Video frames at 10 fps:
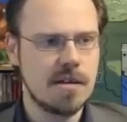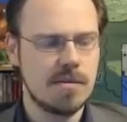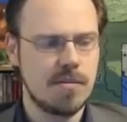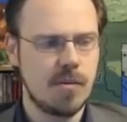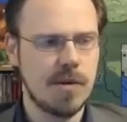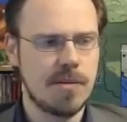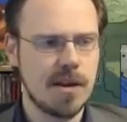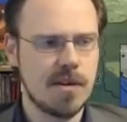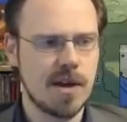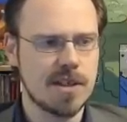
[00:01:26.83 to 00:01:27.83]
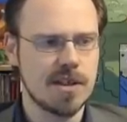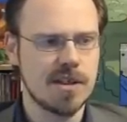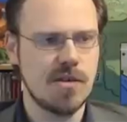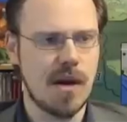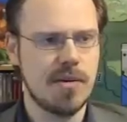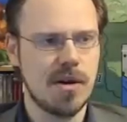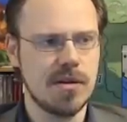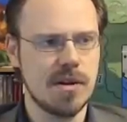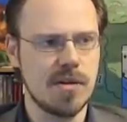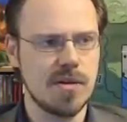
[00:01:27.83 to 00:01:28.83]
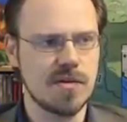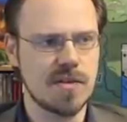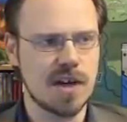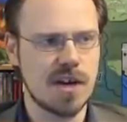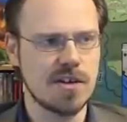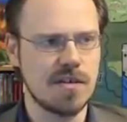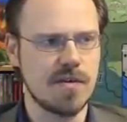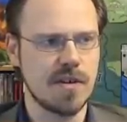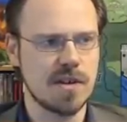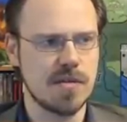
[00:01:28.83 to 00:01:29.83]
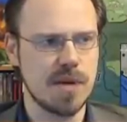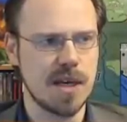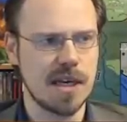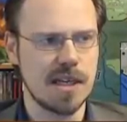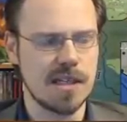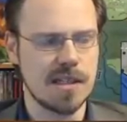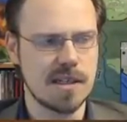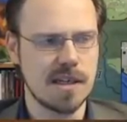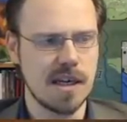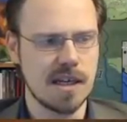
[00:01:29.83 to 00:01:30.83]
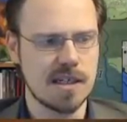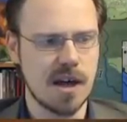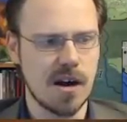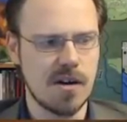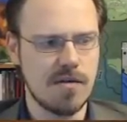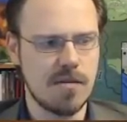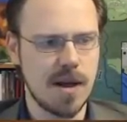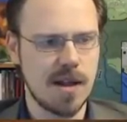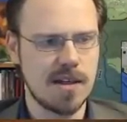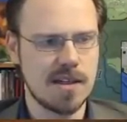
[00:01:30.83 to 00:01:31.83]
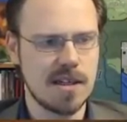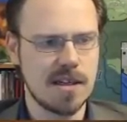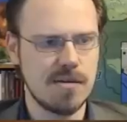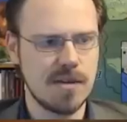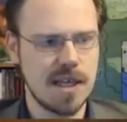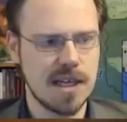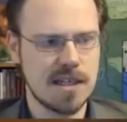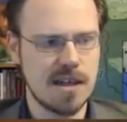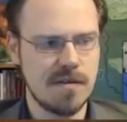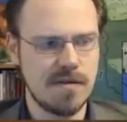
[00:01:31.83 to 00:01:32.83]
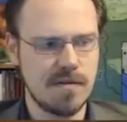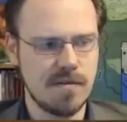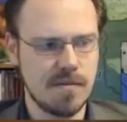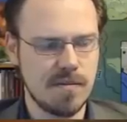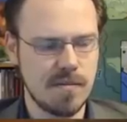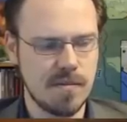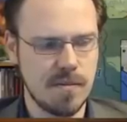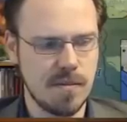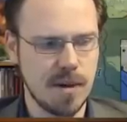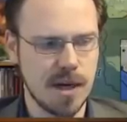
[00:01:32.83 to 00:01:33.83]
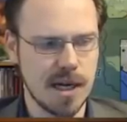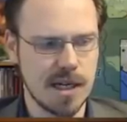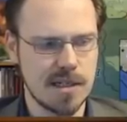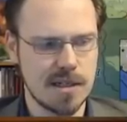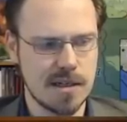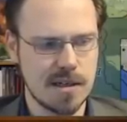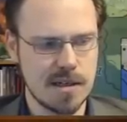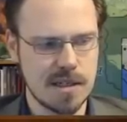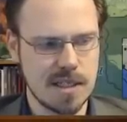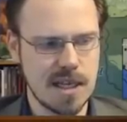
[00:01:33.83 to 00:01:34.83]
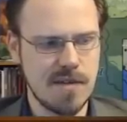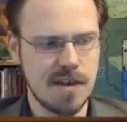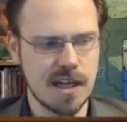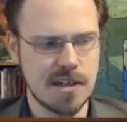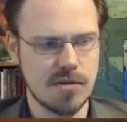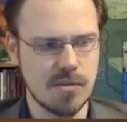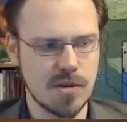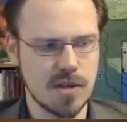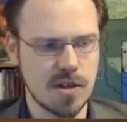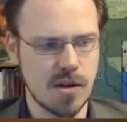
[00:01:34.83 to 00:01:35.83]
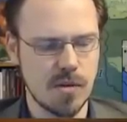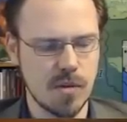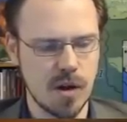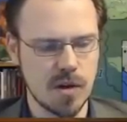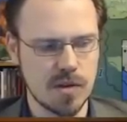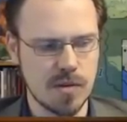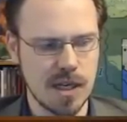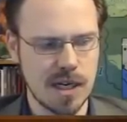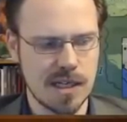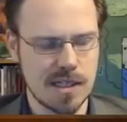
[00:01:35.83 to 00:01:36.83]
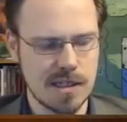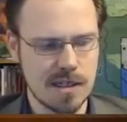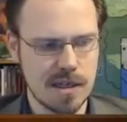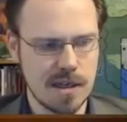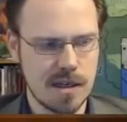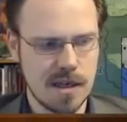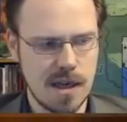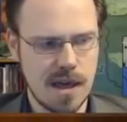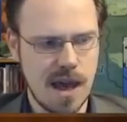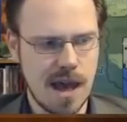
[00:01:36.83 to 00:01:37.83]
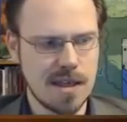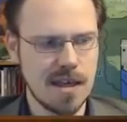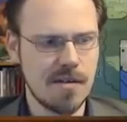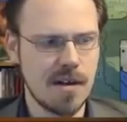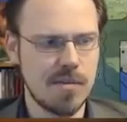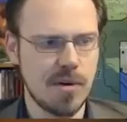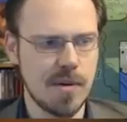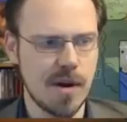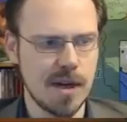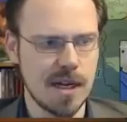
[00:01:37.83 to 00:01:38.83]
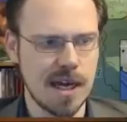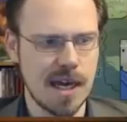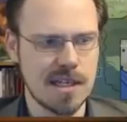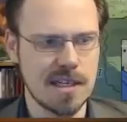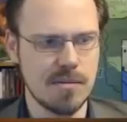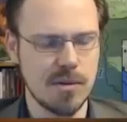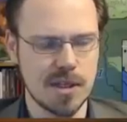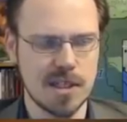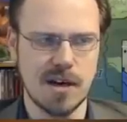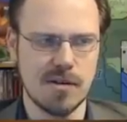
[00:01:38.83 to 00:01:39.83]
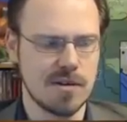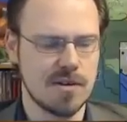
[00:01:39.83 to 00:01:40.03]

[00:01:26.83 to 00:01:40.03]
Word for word: One part of the question is, do I put out the Abusive Sergeant first because it's hard for Paladins to deal with that stuff? But saving it to boost a totem would also be nice. I think I've got to put him out in case he puts out